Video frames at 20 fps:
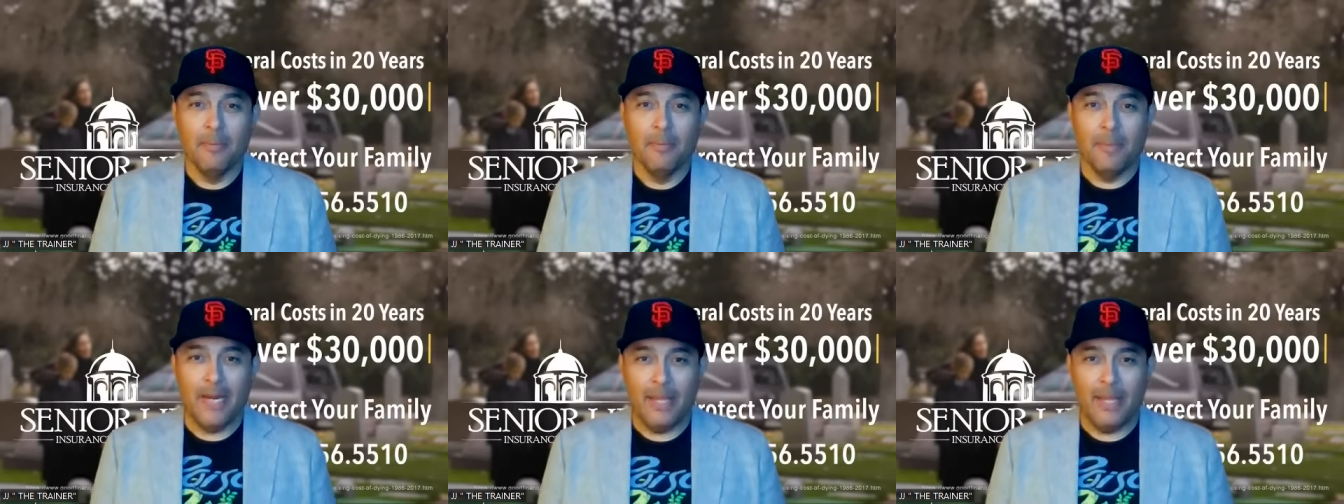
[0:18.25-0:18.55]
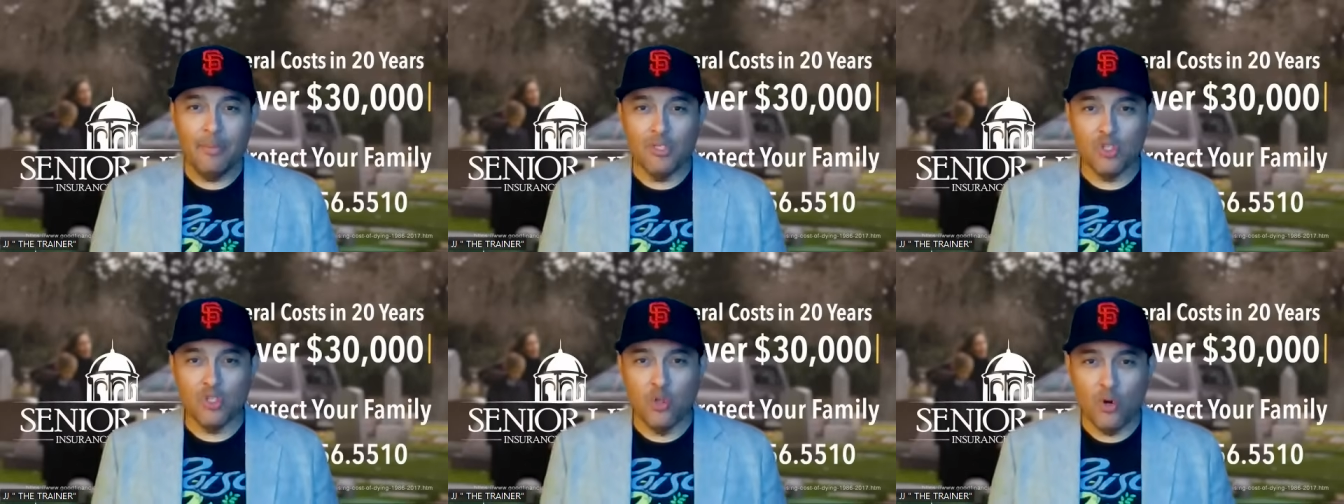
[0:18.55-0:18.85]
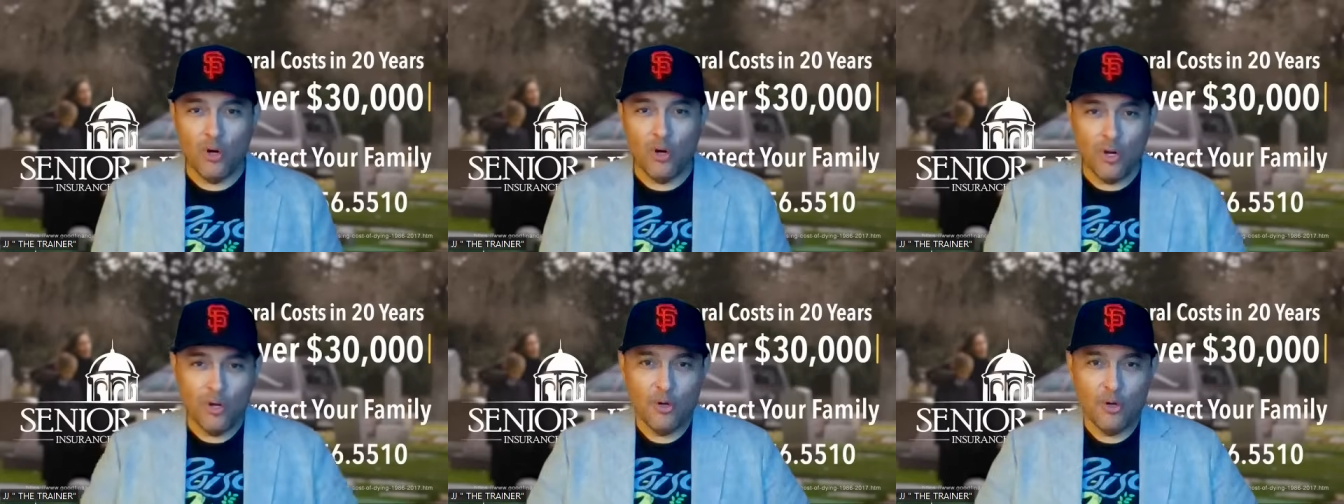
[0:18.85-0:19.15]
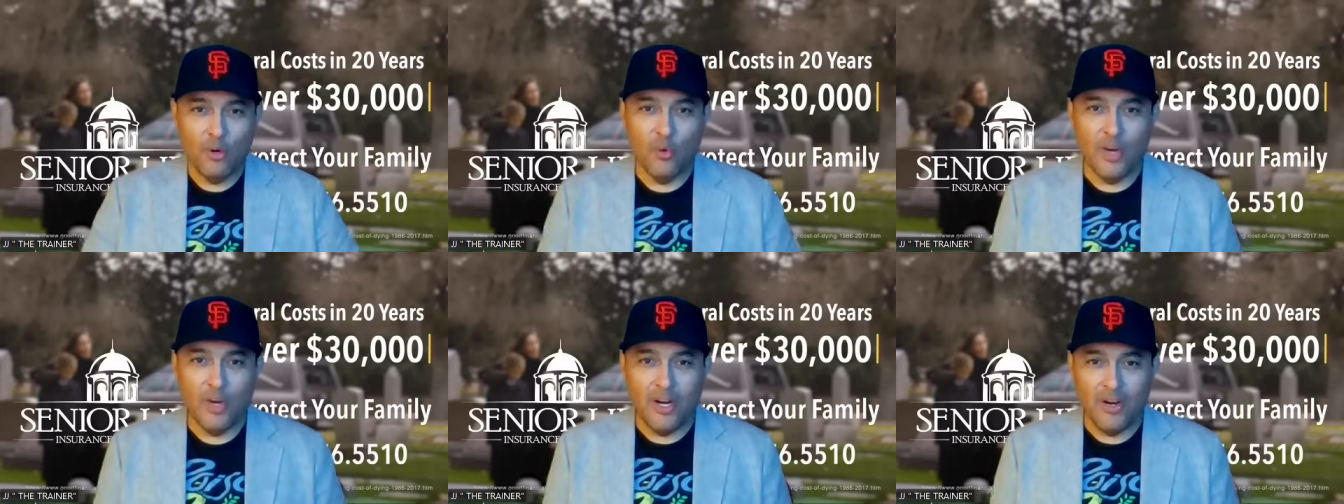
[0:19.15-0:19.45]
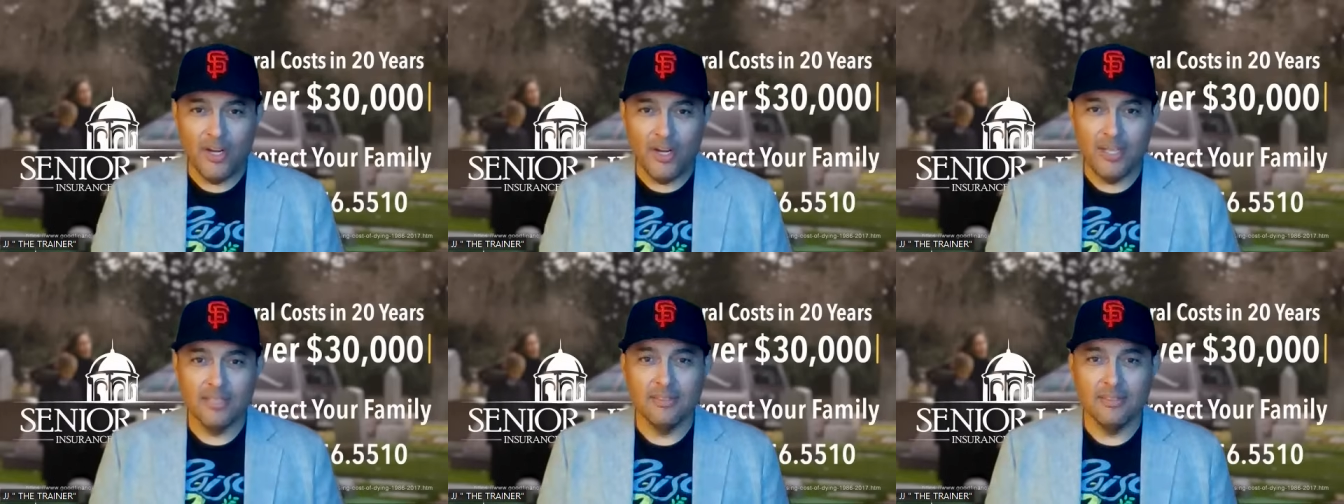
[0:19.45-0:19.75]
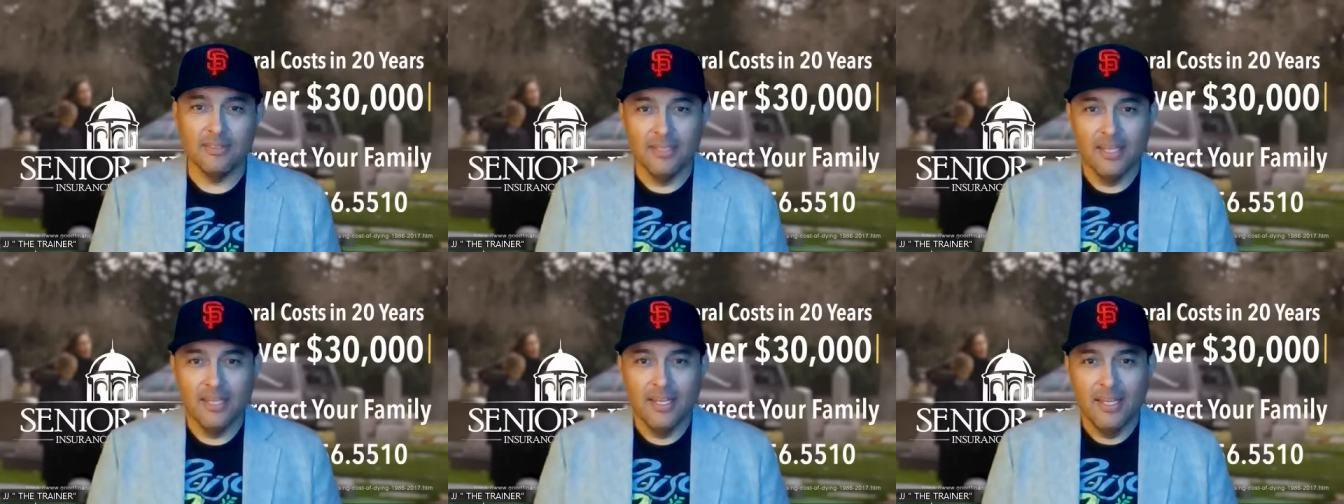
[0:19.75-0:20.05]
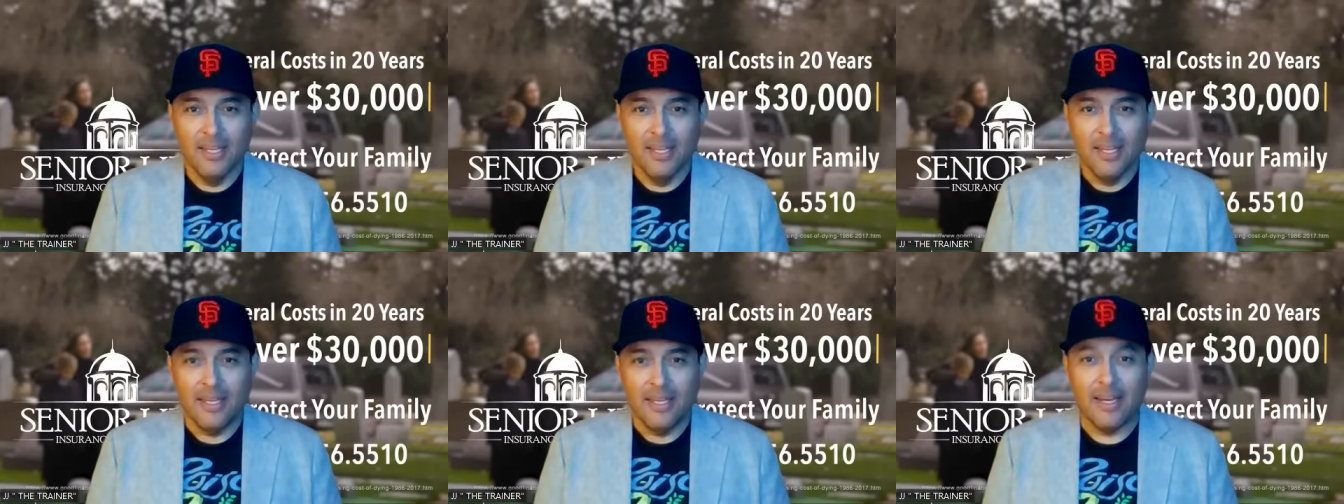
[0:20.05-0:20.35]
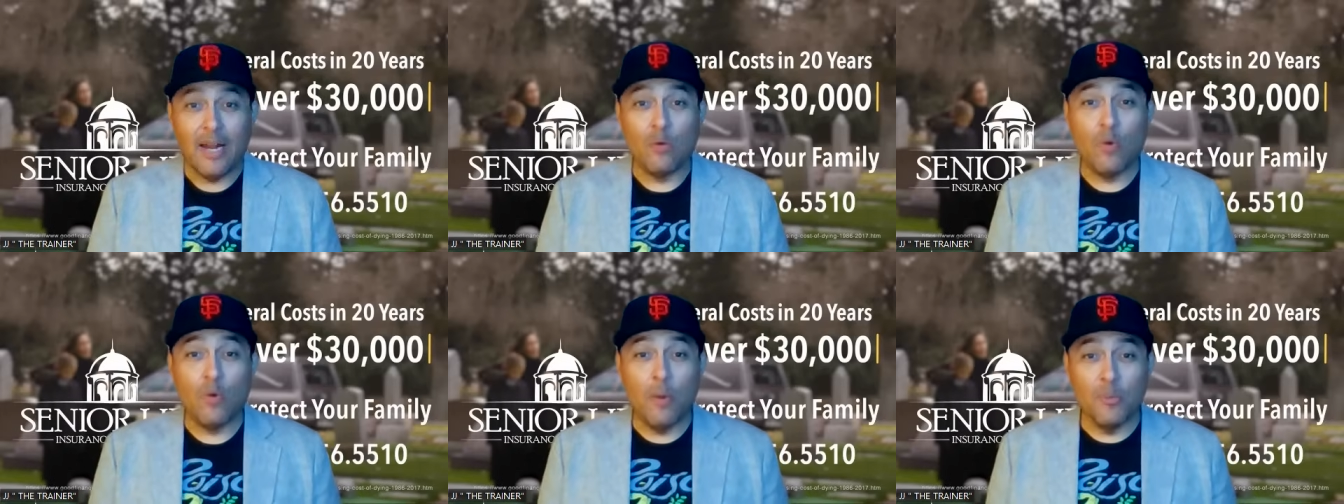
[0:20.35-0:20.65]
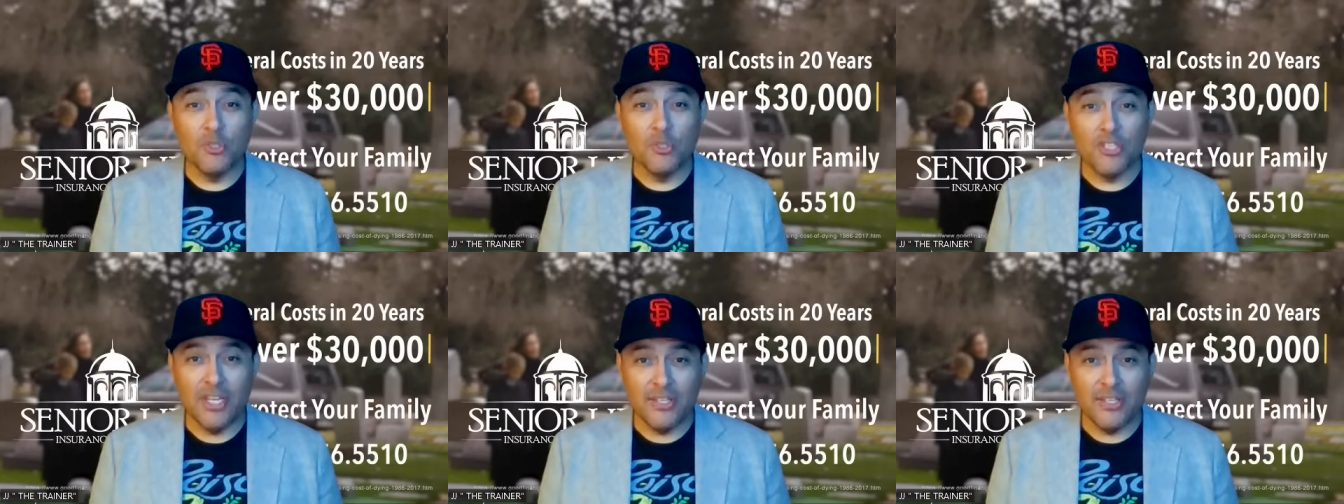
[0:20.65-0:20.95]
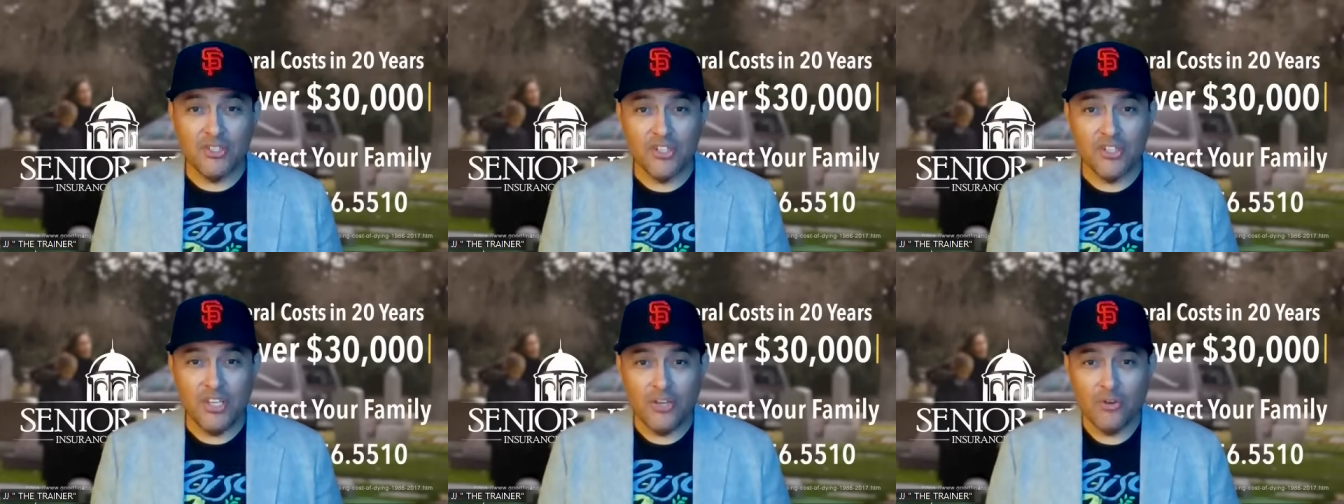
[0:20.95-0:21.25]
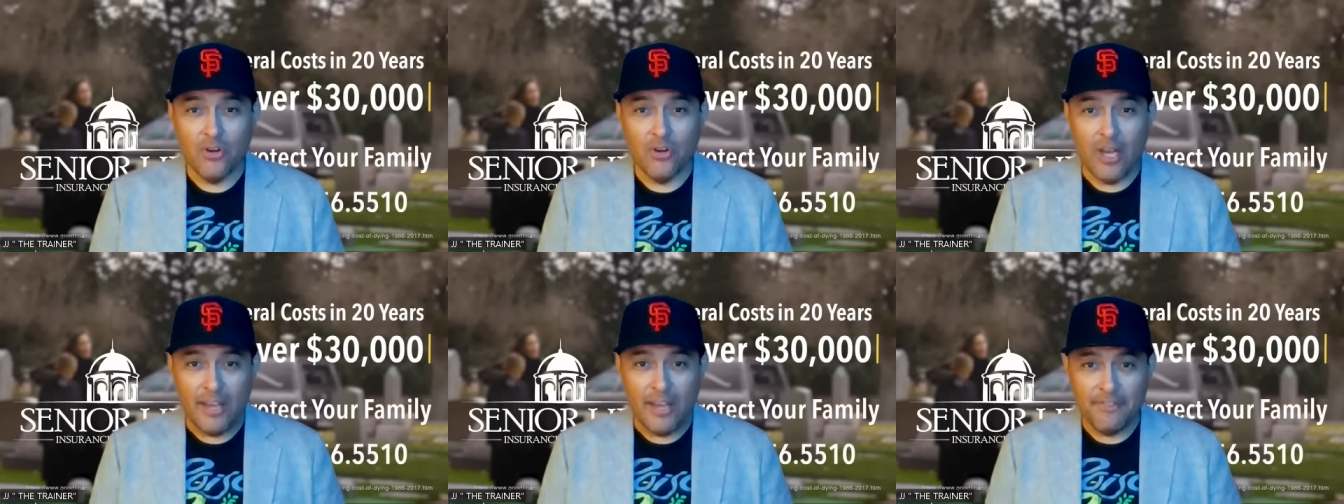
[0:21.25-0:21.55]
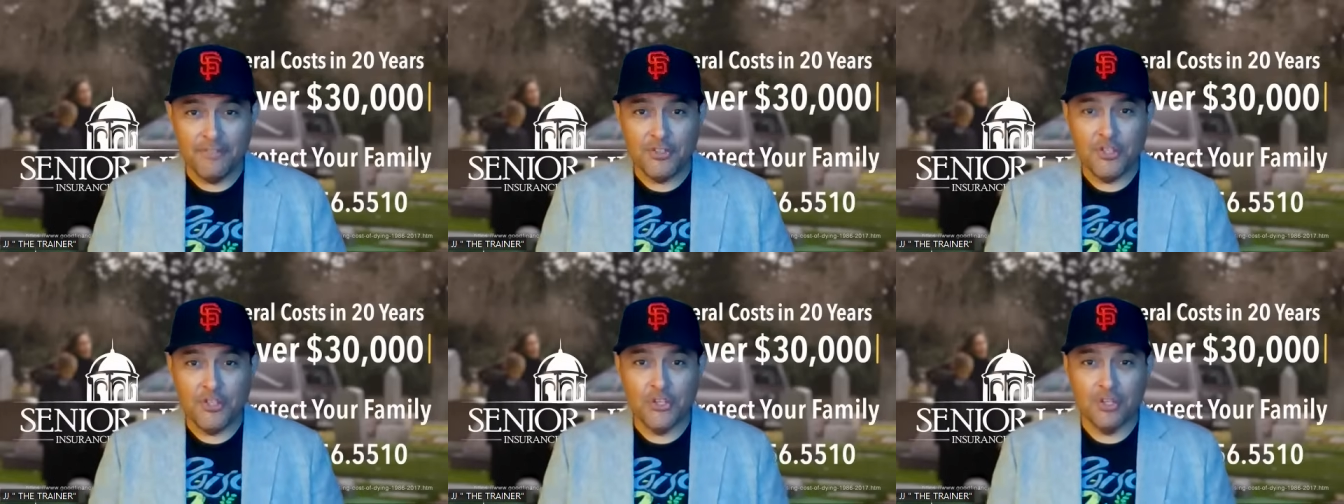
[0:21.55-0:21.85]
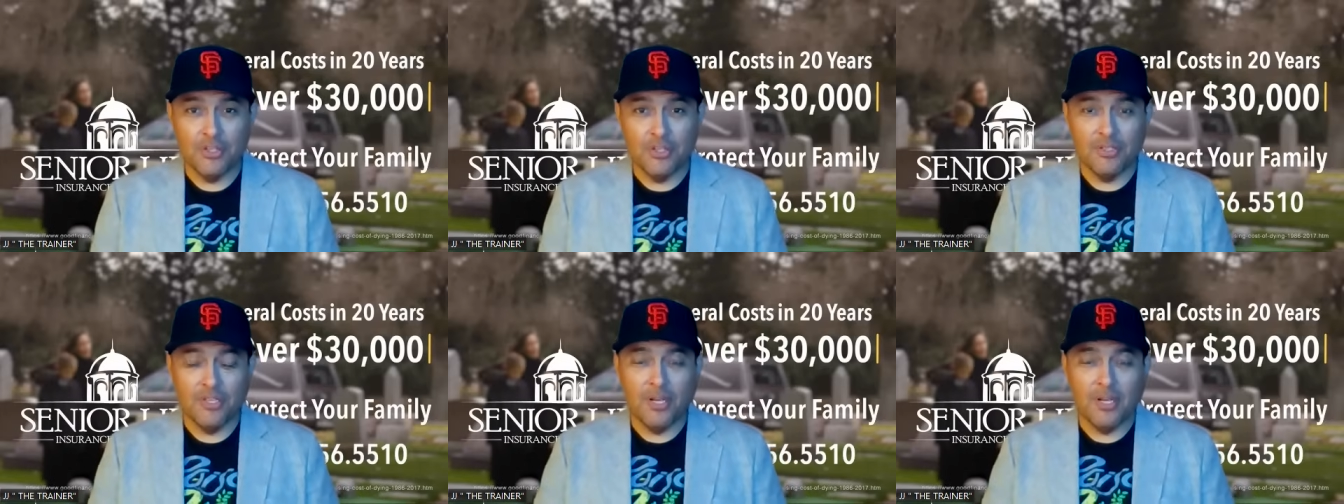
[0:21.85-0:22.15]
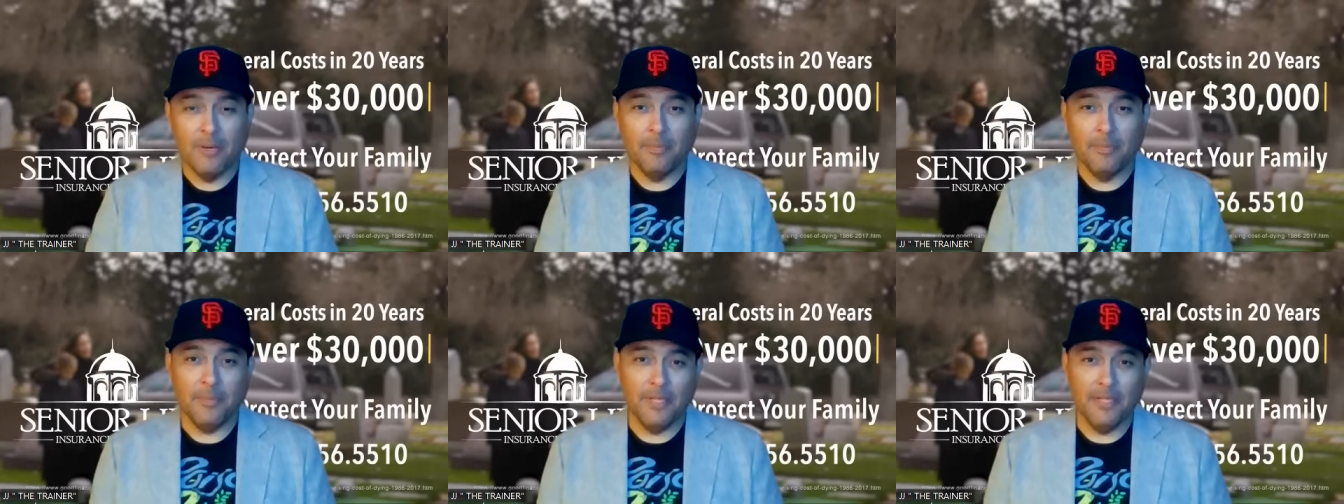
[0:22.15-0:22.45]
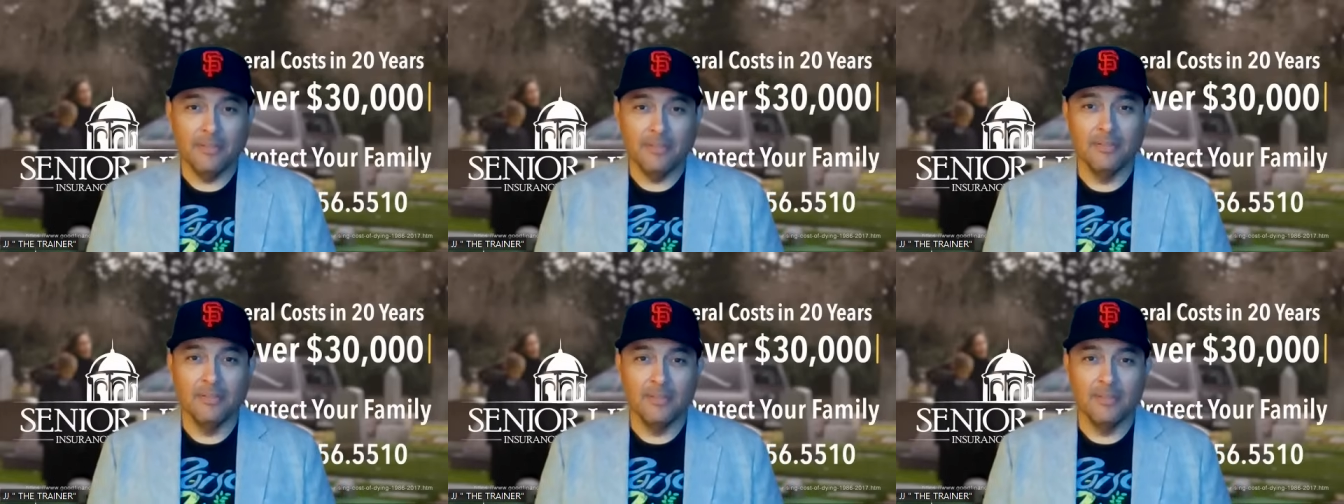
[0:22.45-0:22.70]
My name is Lauro Herrera, and I represent Senior Life Insurance Company.